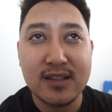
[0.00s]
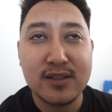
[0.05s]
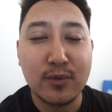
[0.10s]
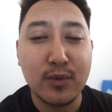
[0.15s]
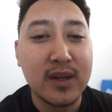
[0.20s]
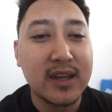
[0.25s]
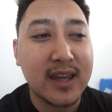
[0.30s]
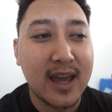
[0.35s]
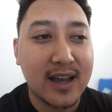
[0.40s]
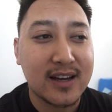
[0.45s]

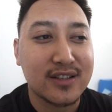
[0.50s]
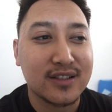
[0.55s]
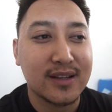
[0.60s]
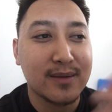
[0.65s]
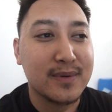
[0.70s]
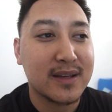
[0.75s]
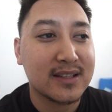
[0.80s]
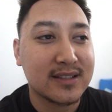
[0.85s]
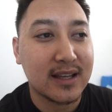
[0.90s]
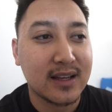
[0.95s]
week, actually,
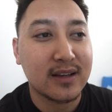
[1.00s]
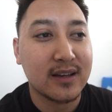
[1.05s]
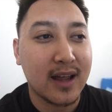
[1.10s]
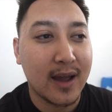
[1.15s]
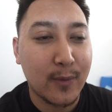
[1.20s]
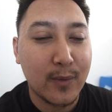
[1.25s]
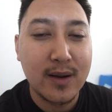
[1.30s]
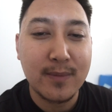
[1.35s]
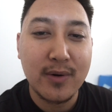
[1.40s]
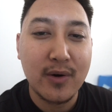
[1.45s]
because
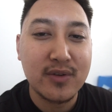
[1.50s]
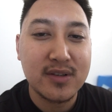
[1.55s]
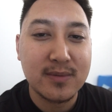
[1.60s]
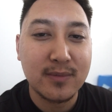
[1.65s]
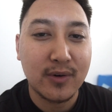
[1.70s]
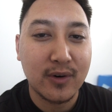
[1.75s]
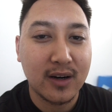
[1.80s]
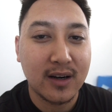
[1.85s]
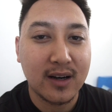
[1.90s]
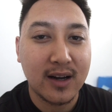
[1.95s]
I want to post
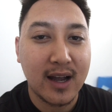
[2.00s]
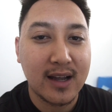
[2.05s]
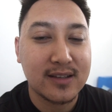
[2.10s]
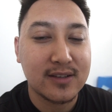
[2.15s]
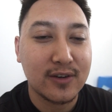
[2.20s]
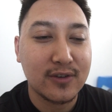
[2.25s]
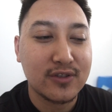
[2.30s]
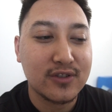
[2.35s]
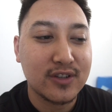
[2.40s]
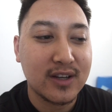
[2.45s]
more. I
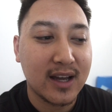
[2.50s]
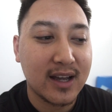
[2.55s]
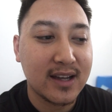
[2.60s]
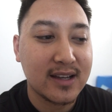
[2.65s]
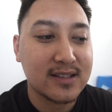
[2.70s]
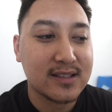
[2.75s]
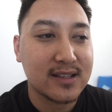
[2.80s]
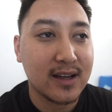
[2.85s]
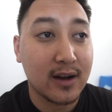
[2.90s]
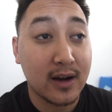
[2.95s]
told you
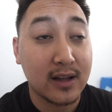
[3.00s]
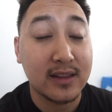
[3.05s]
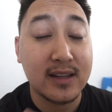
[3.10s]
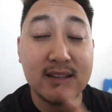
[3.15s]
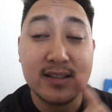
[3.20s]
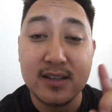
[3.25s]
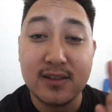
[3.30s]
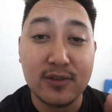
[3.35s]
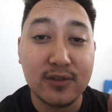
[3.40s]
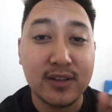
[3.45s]
guys, or at
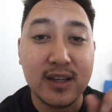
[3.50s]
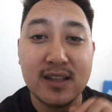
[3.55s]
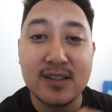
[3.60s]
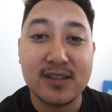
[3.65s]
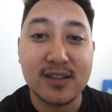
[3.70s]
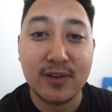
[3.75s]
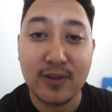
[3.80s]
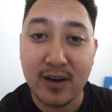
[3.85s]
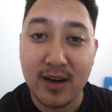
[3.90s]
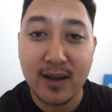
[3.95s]
least I told
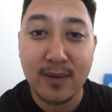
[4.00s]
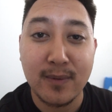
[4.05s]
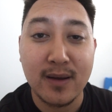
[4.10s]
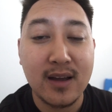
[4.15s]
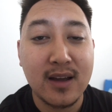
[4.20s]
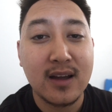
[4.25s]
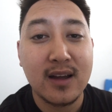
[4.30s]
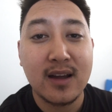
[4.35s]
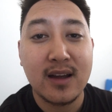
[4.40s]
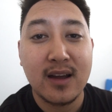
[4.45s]
Instagram,
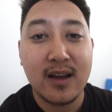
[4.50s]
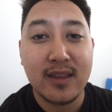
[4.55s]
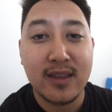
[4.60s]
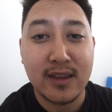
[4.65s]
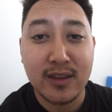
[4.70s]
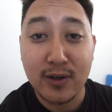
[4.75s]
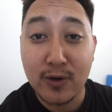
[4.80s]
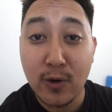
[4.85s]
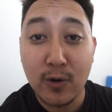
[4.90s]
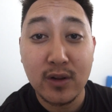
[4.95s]

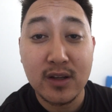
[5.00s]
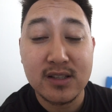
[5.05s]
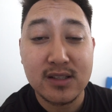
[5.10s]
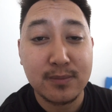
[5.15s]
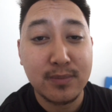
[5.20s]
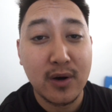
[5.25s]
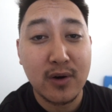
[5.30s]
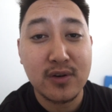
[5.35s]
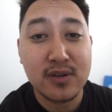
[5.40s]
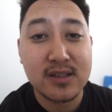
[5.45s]
that the goal is to
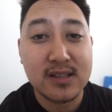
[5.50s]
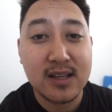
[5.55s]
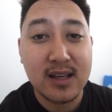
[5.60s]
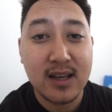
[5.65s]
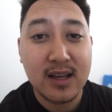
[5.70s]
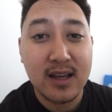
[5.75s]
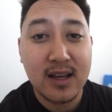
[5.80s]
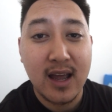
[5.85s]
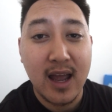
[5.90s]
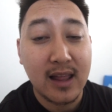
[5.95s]
post
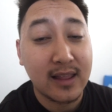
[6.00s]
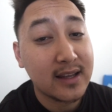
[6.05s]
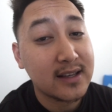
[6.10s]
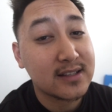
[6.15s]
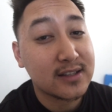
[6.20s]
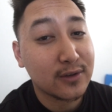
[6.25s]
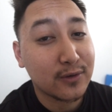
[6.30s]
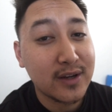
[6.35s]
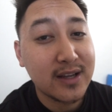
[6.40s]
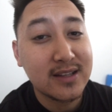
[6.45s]
at
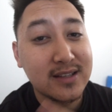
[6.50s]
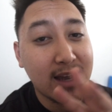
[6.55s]
least 3